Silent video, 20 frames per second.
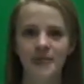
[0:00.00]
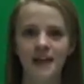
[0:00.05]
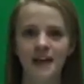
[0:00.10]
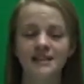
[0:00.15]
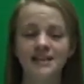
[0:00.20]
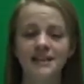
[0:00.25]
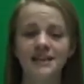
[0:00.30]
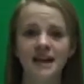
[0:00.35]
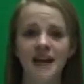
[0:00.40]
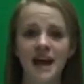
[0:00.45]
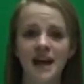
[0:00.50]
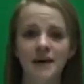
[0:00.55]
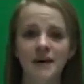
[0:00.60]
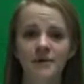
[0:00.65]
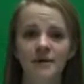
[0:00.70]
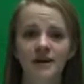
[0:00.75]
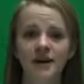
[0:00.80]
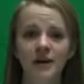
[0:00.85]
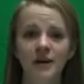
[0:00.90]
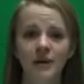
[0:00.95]
Today,
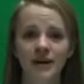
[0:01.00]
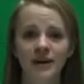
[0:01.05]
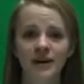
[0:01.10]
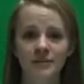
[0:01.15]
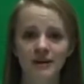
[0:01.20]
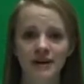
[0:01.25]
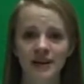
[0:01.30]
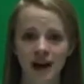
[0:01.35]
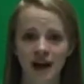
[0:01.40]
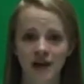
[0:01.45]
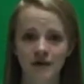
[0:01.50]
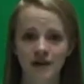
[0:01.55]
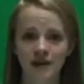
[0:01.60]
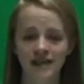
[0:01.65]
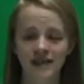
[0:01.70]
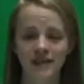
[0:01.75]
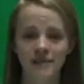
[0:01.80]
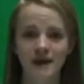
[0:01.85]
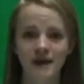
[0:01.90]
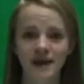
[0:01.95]
we are going to be
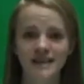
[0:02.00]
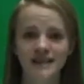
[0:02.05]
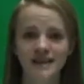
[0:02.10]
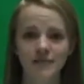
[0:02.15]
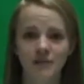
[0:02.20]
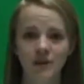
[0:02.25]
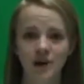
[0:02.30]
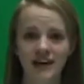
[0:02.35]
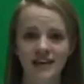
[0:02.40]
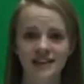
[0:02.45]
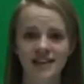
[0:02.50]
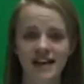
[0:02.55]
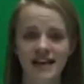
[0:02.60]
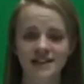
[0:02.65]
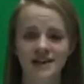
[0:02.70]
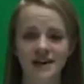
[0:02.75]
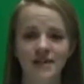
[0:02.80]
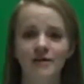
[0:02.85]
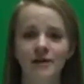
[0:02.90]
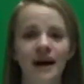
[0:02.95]
covering the basic process
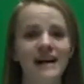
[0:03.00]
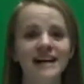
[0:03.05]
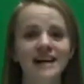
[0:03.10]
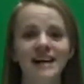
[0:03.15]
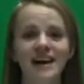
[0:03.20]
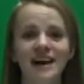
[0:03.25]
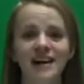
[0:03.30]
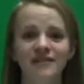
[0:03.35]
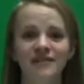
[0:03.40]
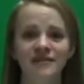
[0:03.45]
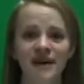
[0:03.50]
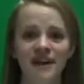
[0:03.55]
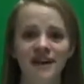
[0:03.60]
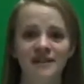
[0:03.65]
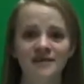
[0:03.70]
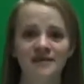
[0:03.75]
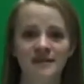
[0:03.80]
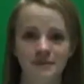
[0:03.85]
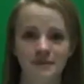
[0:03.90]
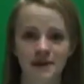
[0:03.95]
of writing an
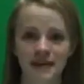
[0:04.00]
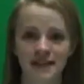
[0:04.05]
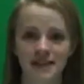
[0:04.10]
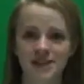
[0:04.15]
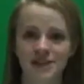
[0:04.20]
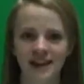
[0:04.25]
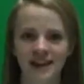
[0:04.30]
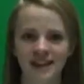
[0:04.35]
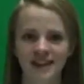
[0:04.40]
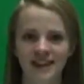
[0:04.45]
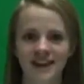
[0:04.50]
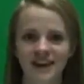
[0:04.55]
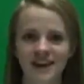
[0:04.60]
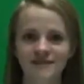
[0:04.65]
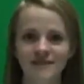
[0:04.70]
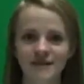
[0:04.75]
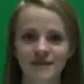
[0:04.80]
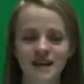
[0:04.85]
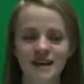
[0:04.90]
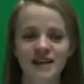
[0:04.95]
effective speech. The
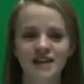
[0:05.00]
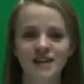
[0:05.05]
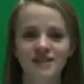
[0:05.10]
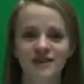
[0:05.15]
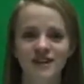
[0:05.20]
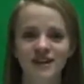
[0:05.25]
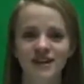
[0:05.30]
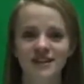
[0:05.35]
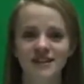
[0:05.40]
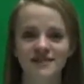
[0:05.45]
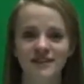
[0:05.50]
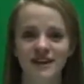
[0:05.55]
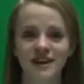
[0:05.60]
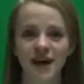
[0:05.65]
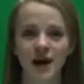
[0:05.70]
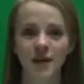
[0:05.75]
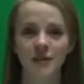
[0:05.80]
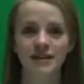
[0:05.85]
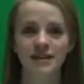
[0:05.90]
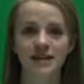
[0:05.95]
information for this
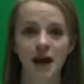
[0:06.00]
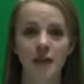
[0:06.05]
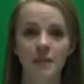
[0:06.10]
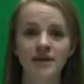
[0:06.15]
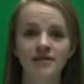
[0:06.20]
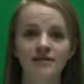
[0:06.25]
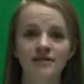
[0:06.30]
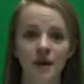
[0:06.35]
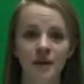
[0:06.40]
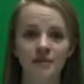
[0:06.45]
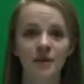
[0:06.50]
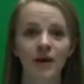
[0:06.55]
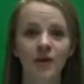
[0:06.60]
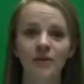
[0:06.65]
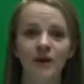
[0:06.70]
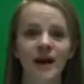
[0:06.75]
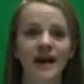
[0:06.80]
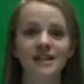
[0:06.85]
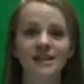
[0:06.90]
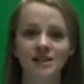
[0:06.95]
video is coming from a
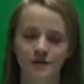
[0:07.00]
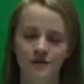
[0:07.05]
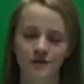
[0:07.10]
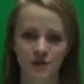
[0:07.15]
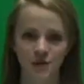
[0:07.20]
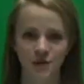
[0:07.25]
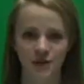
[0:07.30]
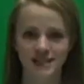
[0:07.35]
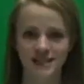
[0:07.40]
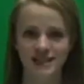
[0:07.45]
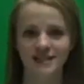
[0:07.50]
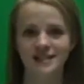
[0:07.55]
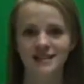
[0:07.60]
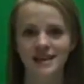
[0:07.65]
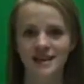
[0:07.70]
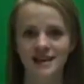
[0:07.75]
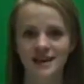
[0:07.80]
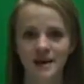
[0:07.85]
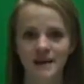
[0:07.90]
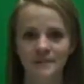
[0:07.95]
range of sources,
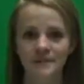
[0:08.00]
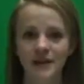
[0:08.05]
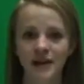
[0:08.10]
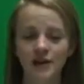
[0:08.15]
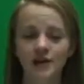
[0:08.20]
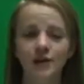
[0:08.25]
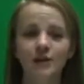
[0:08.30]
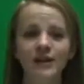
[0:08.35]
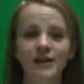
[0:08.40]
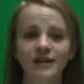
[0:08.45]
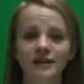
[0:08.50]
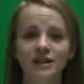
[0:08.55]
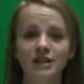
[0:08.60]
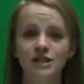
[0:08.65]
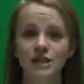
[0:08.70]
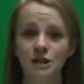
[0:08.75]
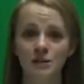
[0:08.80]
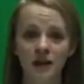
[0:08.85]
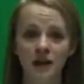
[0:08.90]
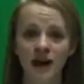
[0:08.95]
including the
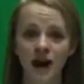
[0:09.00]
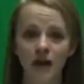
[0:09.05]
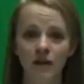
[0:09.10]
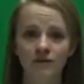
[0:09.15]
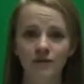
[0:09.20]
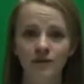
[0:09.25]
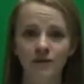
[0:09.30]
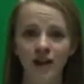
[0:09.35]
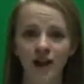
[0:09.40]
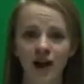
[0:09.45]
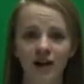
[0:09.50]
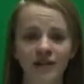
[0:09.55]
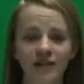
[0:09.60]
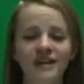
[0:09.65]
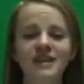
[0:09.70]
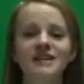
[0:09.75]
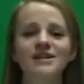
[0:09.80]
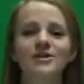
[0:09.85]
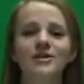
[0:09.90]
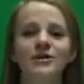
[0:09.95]
super helpful All
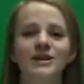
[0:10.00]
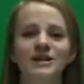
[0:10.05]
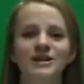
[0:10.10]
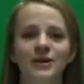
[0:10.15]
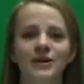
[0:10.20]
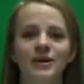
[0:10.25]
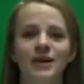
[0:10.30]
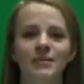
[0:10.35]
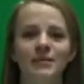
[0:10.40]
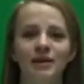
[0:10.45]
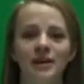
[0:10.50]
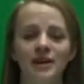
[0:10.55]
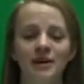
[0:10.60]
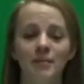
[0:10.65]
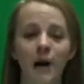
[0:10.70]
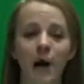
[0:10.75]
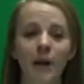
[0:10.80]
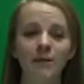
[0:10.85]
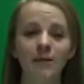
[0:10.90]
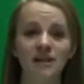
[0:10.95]
Things Oratory book
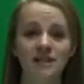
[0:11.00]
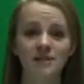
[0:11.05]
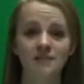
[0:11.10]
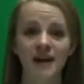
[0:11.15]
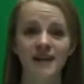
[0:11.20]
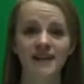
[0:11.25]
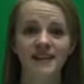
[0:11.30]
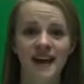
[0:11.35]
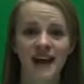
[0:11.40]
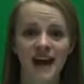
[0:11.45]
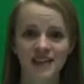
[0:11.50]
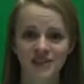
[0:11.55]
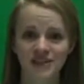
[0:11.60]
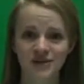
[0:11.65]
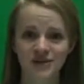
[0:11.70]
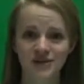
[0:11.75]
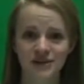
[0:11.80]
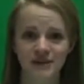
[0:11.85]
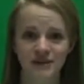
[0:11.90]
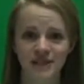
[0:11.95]
published by the
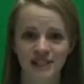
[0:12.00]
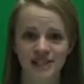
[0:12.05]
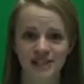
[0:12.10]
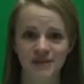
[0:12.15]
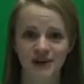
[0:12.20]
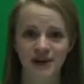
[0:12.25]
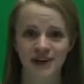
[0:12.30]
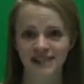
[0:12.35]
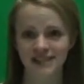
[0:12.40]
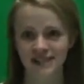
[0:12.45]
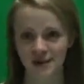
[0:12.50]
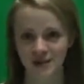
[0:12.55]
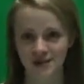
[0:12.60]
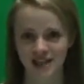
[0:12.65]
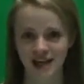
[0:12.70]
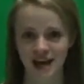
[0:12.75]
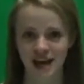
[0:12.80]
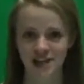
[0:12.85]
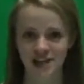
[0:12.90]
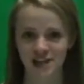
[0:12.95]
National Speech and Debate
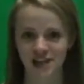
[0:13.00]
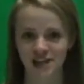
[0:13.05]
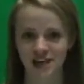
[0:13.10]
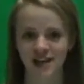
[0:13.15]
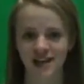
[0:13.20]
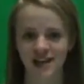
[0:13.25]
Association,